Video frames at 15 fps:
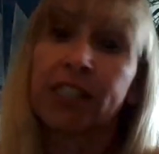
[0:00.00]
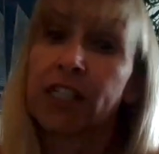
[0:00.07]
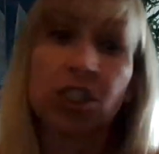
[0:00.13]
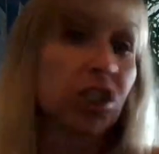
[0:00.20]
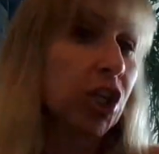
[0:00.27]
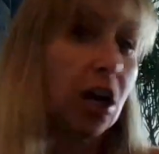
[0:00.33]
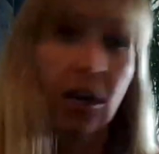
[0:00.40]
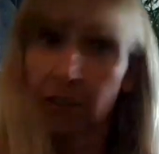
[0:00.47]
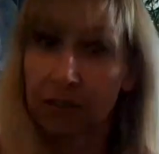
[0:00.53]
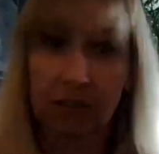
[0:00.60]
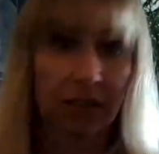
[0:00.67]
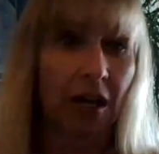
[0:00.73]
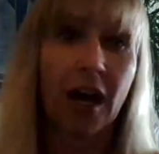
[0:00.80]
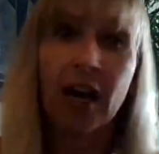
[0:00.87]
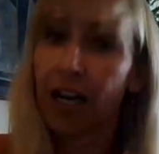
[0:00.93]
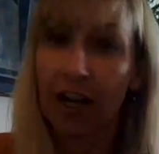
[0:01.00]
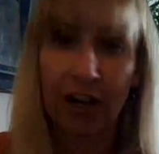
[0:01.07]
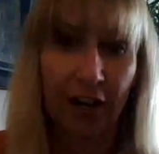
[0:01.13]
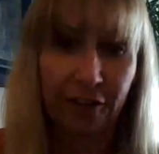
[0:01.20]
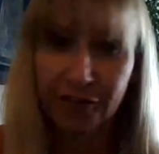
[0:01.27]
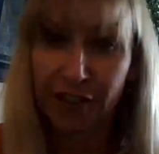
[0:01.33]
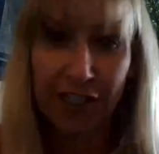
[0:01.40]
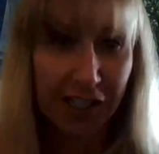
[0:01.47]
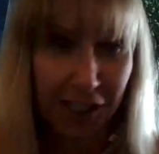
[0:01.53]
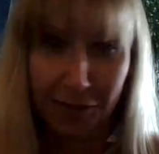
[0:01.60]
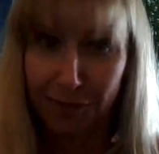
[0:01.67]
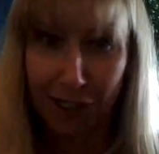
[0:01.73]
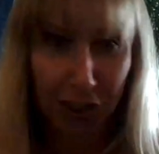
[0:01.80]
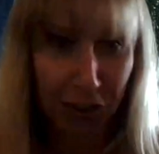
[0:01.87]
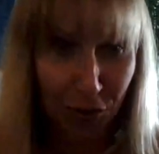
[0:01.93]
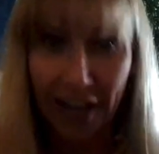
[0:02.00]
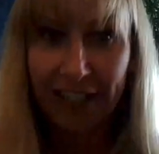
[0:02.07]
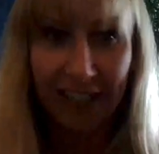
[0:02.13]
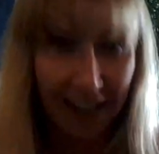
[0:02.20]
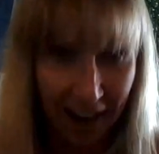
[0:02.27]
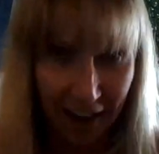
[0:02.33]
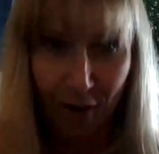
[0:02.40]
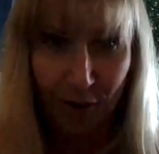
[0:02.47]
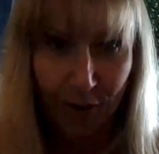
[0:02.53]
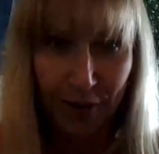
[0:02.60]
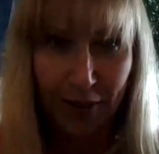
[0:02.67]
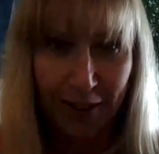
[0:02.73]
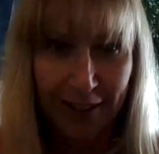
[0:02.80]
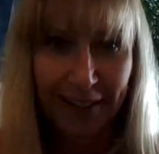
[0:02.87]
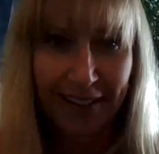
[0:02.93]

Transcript: there's not a lot of customers right now